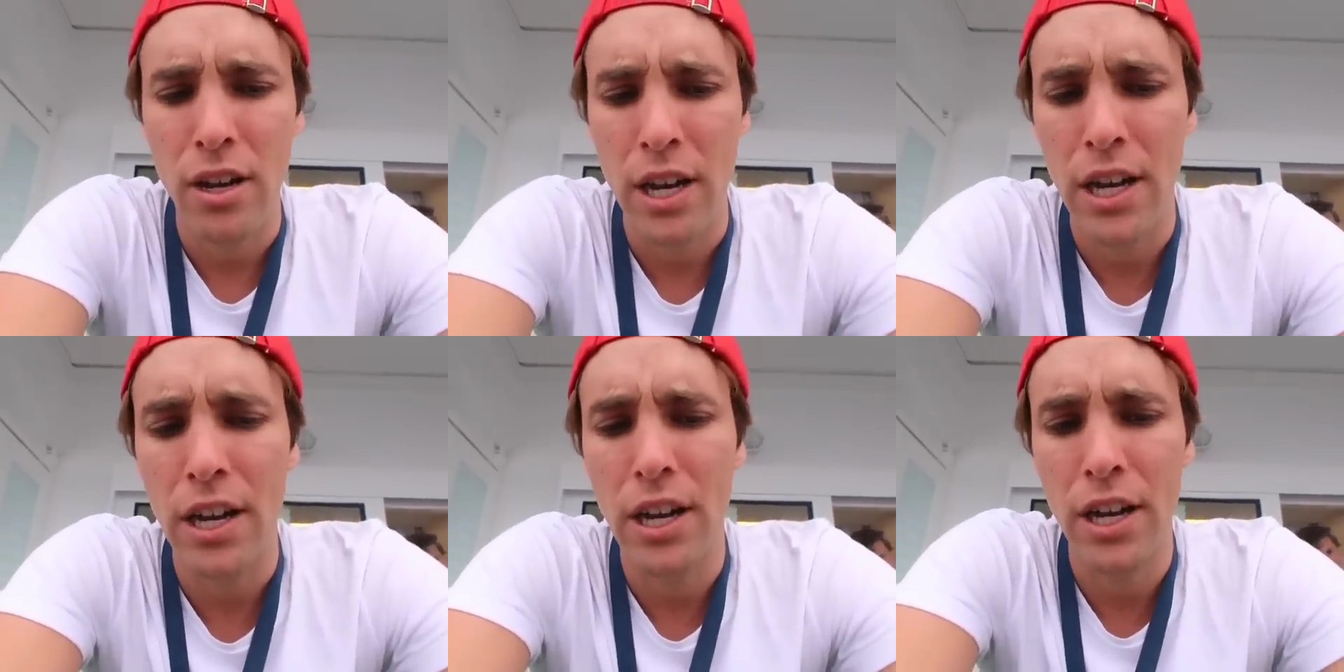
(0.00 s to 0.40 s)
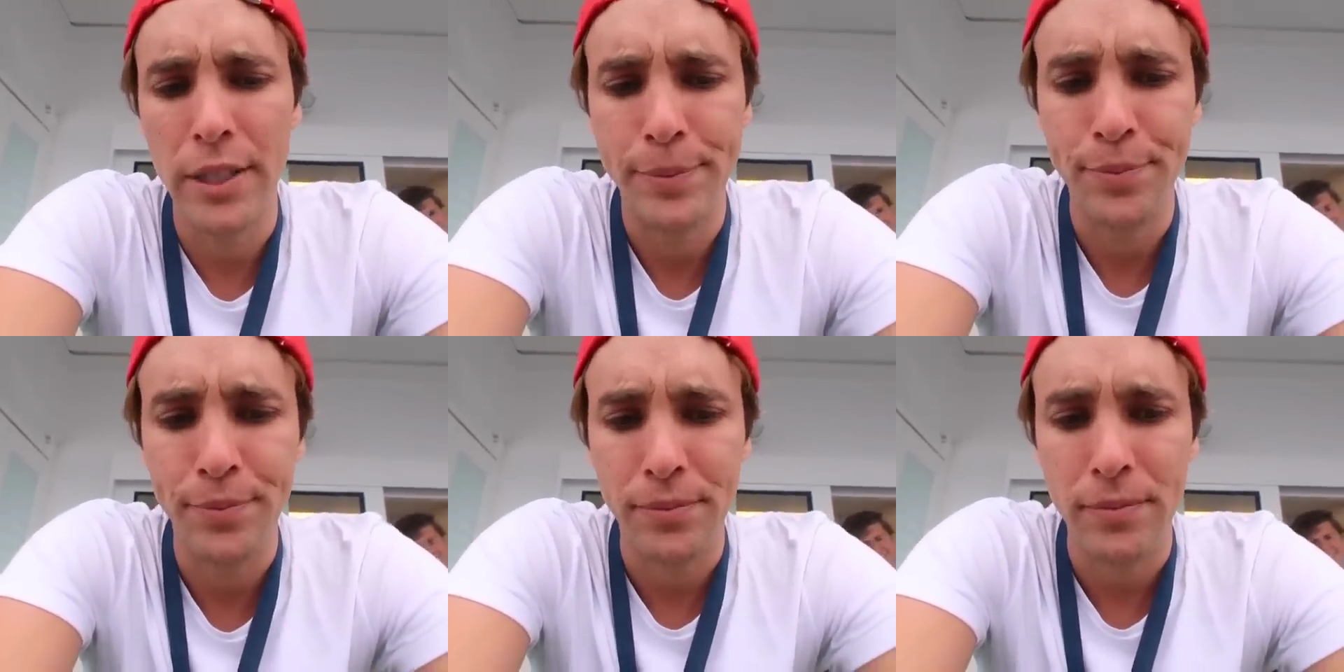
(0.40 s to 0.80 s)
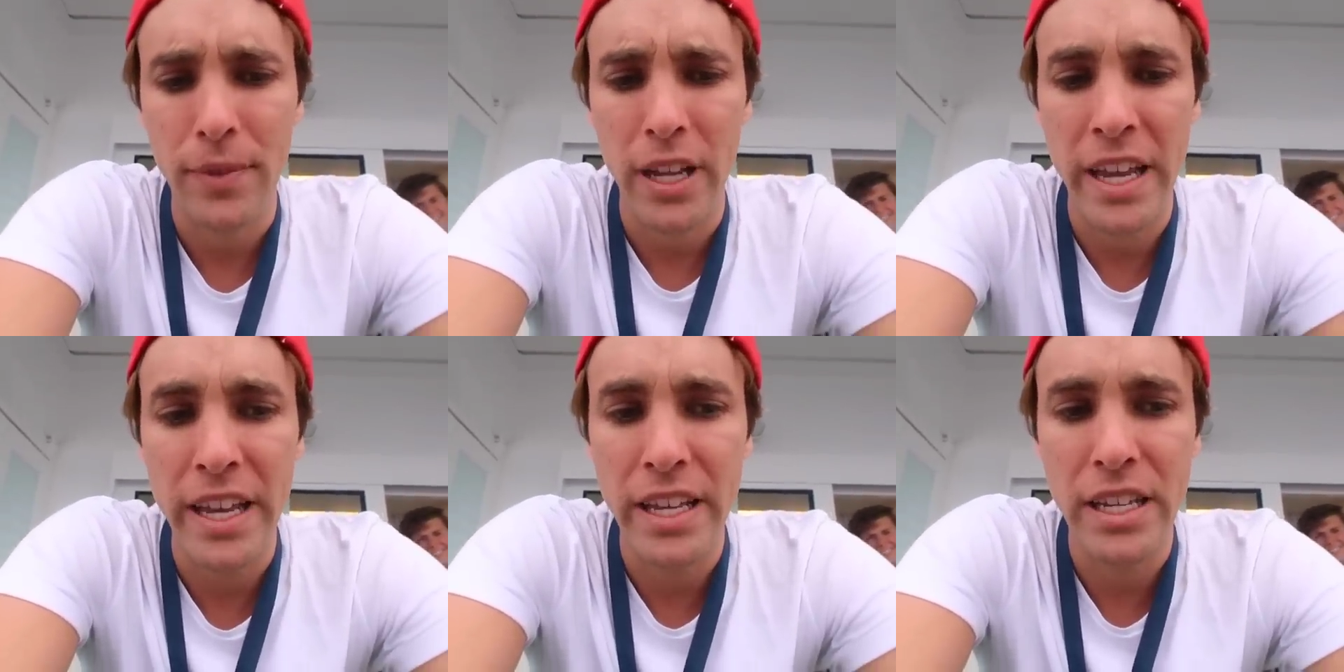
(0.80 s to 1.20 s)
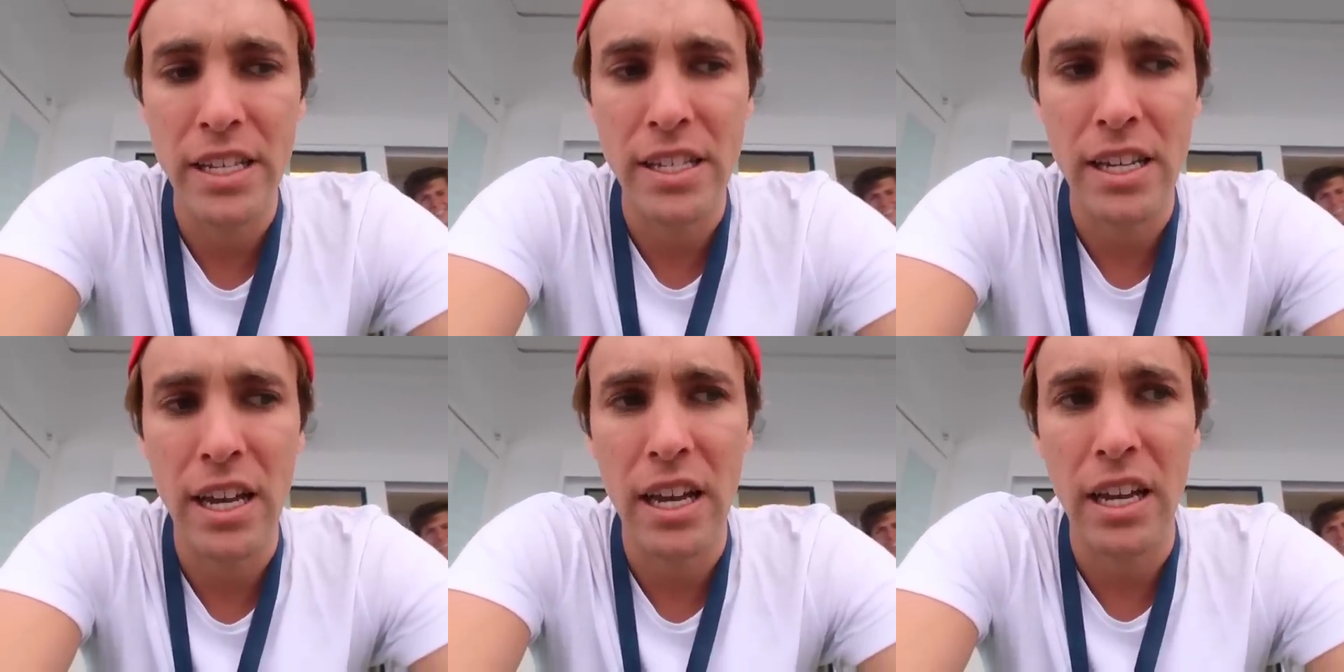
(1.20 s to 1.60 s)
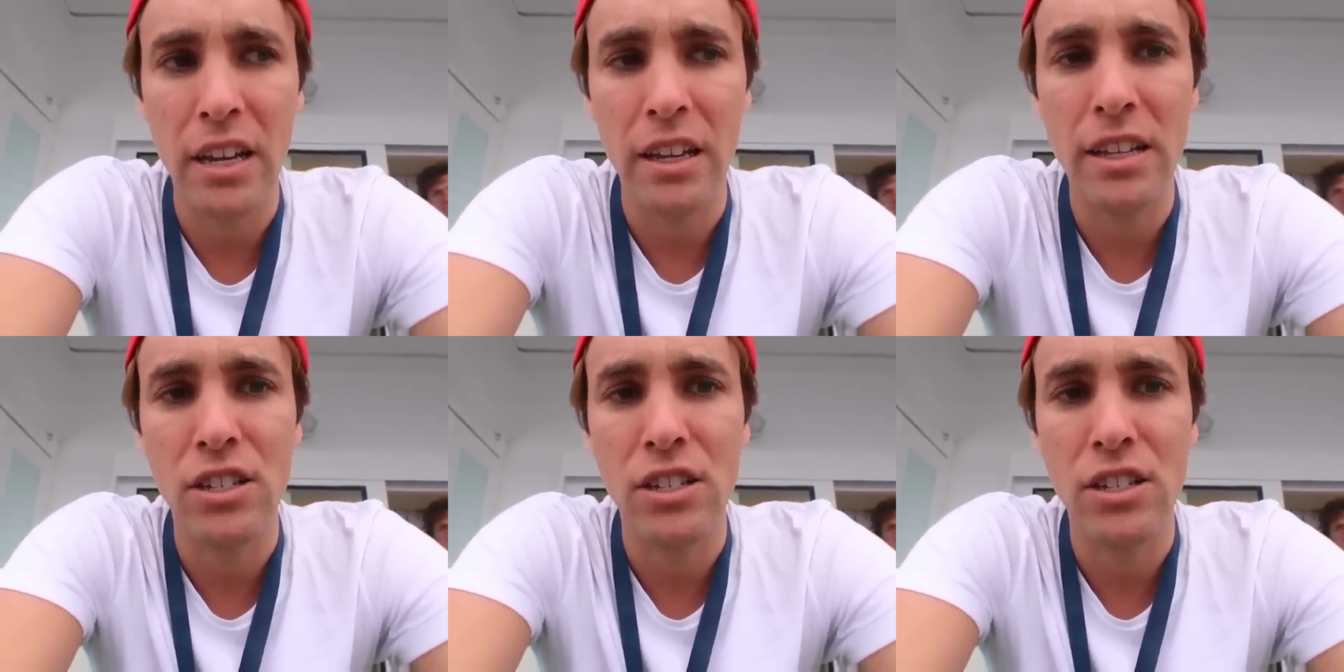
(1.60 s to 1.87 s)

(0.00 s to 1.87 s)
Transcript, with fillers: Um, his uh,